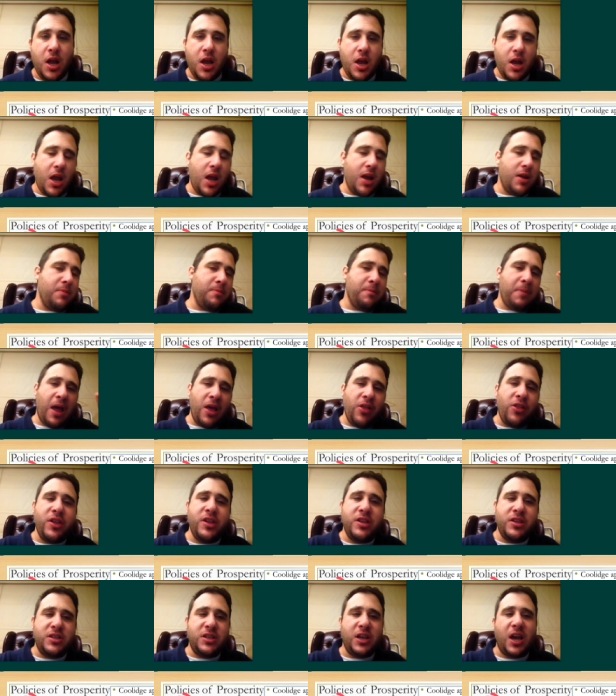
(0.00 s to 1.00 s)
And
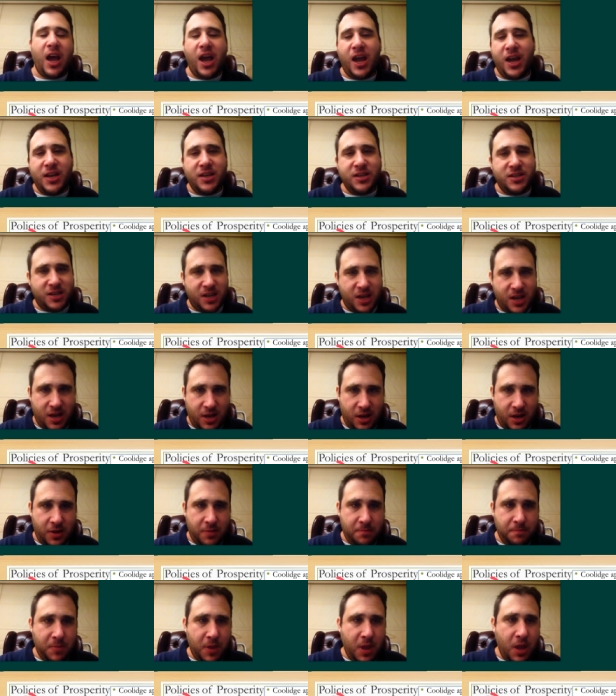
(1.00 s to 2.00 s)
Mellon's
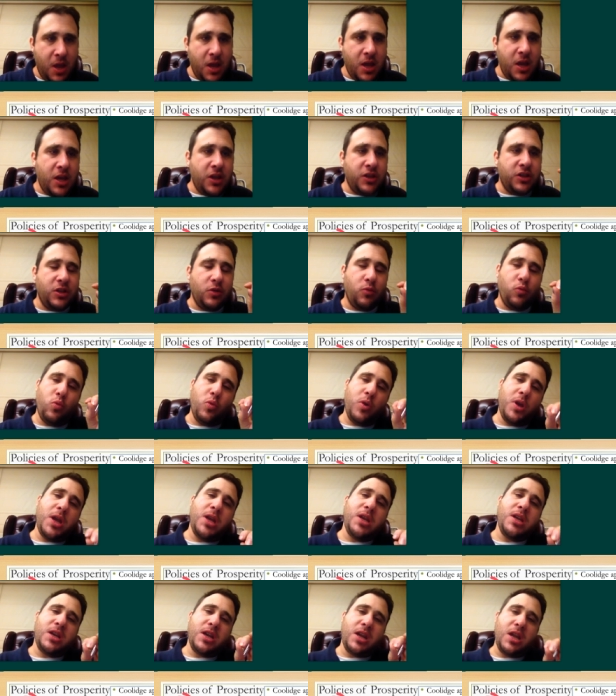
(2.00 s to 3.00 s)
idea is that
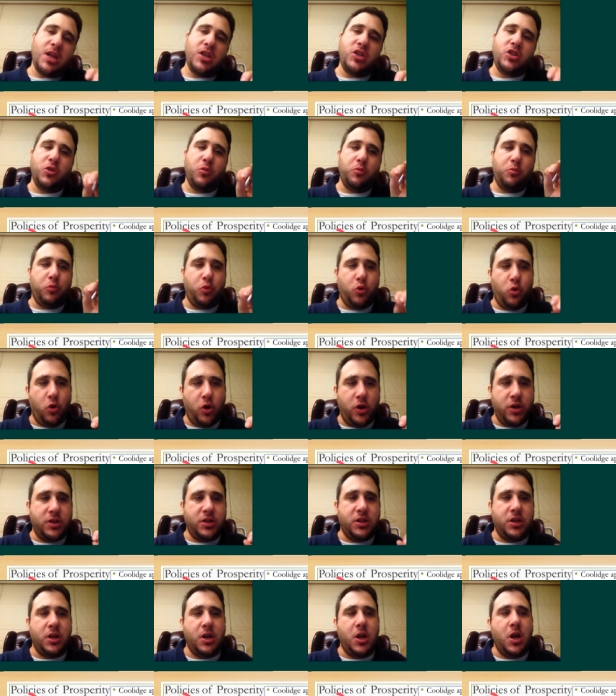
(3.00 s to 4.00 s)
we need to
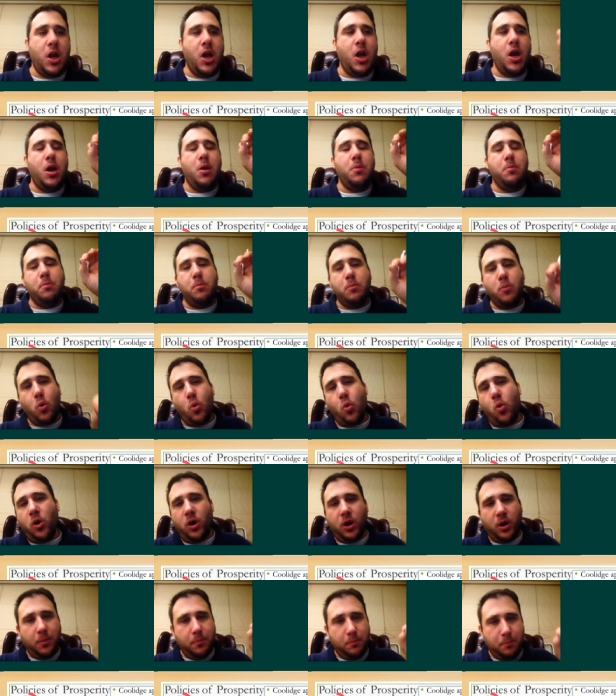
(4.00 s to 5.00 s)
put
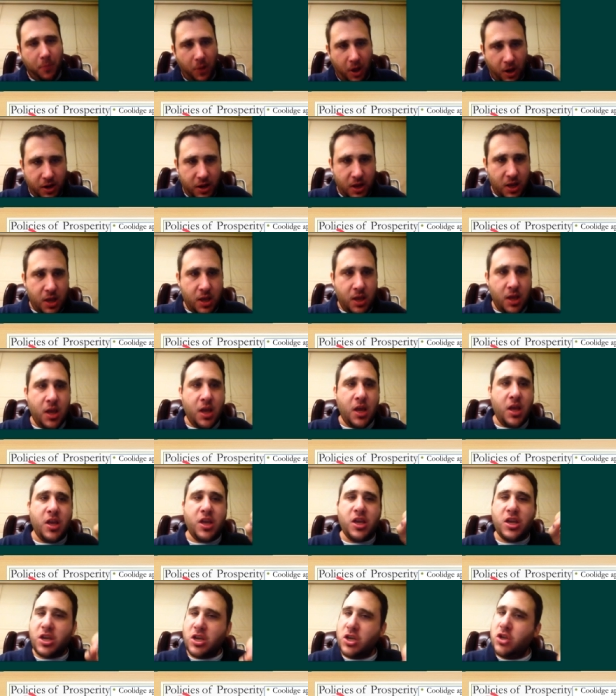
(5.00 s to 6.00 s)
more money
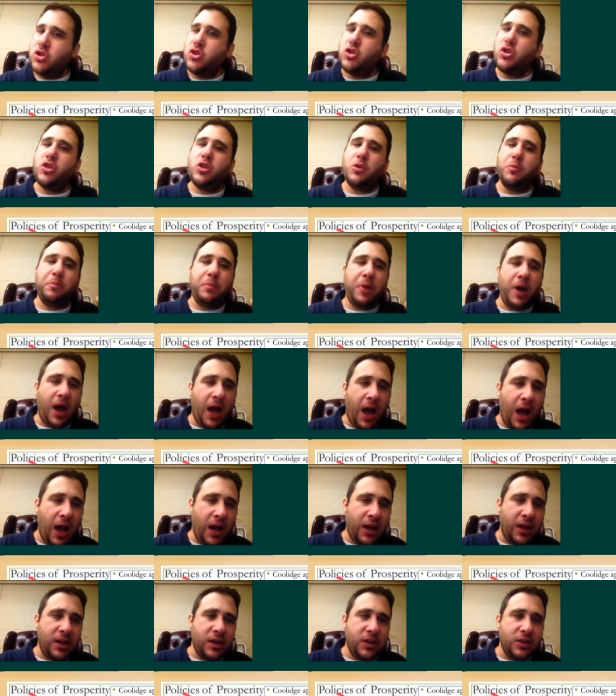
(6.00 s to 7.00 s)
into the
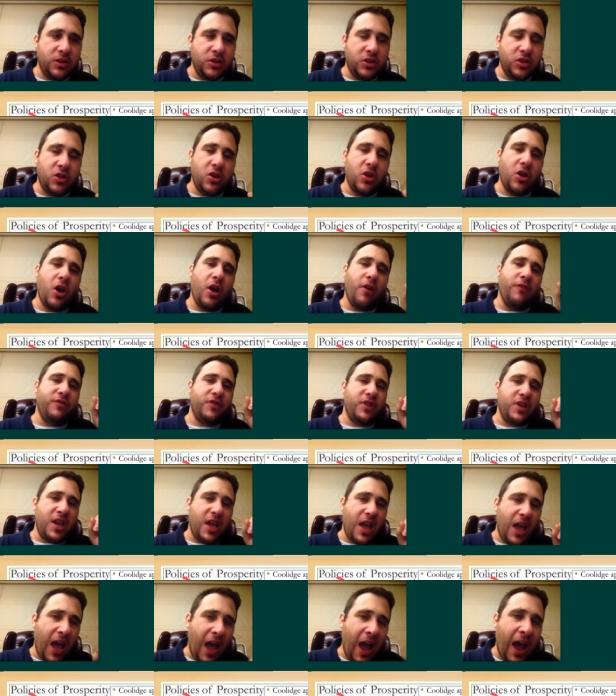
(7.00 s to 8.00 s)
pockets of
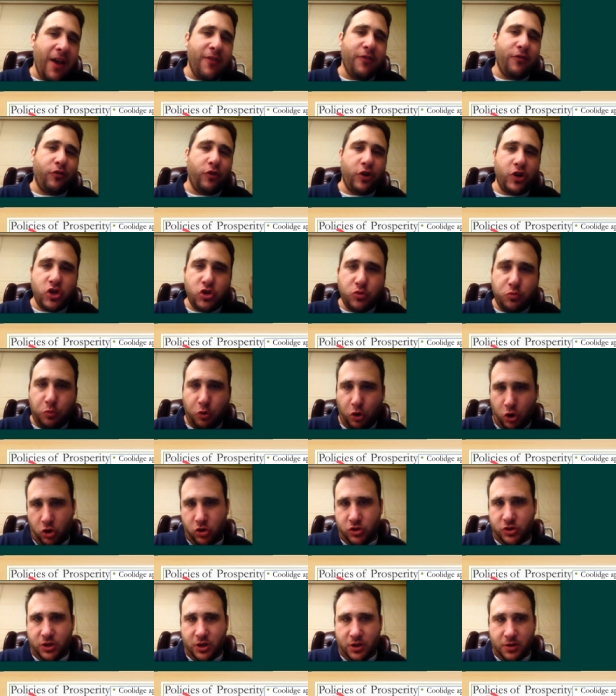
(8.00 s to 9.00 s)
the average
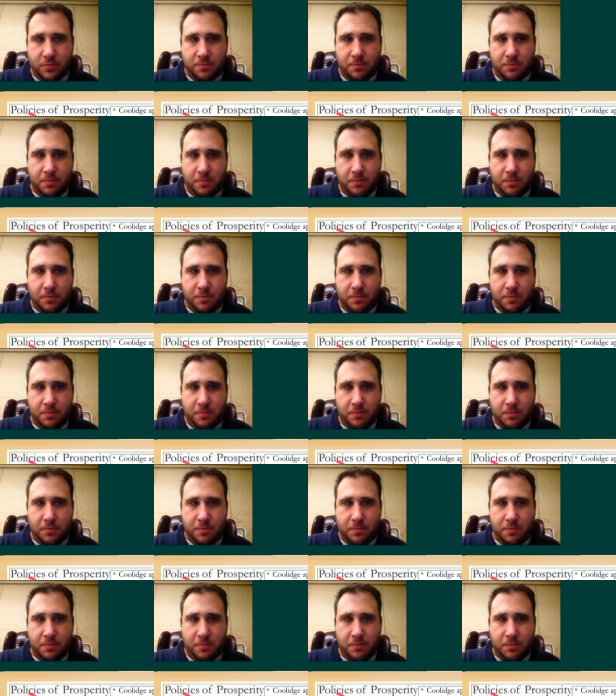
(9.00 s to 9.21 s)
person.